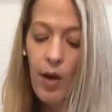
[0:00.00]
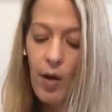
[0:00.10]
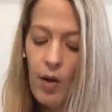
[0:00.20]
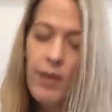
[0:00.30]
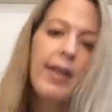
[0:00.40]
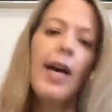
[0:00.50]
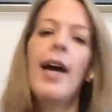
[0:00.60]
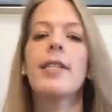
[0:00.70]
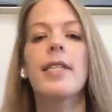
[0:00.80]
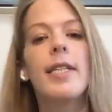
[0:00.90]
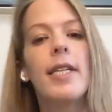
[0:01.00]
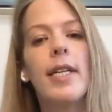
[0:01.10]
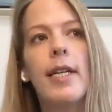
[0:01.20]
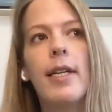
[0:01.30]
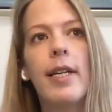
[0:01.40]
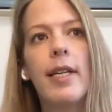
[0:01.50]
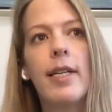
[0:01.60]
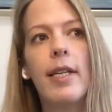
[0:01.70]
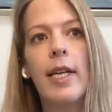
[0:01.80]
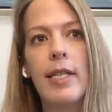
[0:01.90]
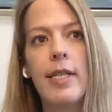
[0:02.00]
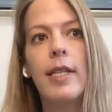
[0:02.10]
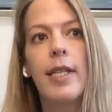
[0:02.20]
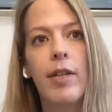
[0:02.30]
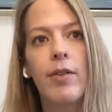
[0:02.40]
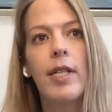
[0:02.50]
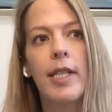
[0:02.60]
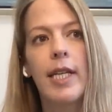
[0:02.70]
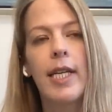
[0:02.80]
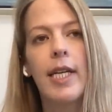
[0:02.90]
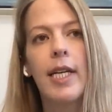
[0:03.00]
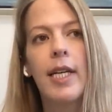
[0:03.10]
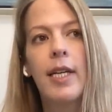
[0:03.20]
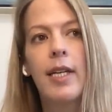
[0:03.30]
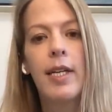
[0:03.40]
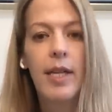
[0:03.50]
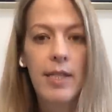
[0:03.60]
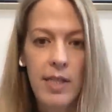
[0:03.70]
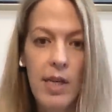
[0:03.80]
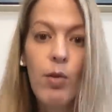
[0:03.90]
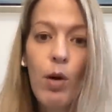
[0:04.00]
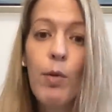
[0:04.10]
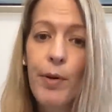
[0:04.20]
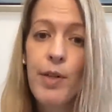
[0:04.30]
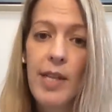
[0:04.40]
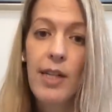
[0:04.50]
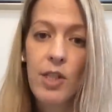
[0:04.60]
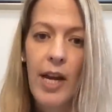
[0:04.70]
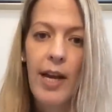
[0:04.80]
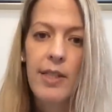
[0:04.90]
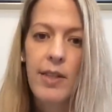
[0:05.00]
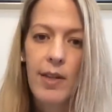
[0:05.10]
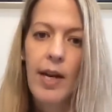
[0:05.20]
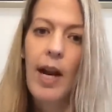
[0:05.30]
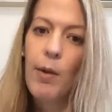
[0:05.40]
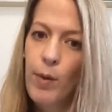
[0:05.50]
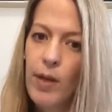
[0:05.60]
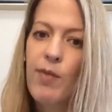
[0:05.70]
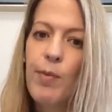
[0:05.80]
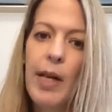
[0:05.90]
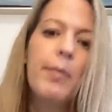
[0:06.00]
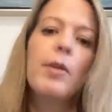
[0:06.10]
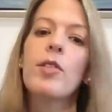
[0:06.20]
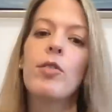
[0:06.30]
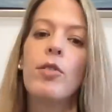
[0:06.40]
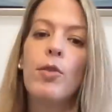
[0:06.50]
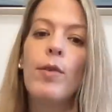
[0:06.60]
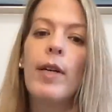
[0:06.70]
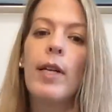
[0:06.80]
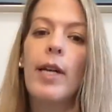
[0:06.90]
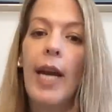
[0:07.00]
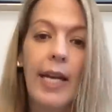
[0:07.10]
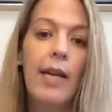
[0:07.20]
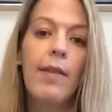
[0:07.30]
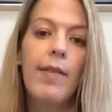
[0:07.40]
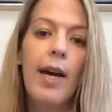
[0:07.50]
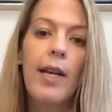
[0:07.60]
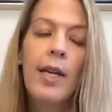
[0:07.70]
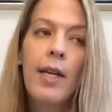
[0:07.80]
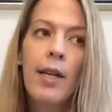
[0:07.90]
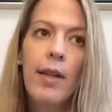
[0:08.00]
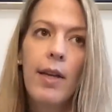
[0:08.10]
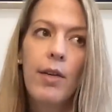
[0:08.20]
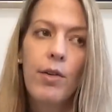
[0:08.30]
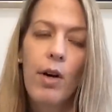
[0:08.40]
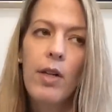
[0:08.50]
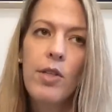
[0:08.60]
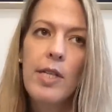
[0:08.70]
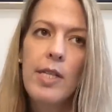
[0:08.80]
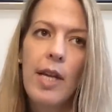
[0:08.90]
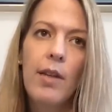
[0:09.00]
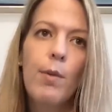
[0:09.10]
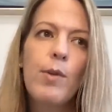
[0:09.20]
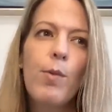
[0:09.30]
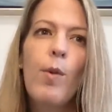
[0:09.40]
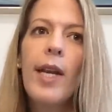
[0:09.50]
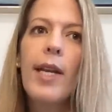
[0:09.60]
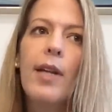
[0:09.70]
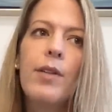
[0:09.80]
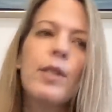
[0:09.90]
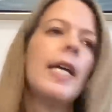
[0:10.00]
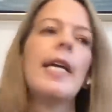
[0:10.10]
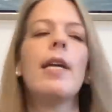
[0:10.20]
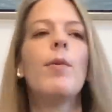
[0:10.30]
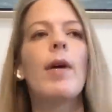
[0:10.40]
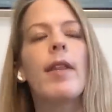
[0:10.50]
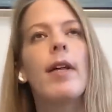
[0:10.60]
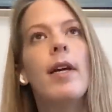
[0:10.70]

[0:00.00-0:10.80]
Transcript: all of that is literally a 0% chance that I would have been able to do any of that. The neurologist said there was one other lady with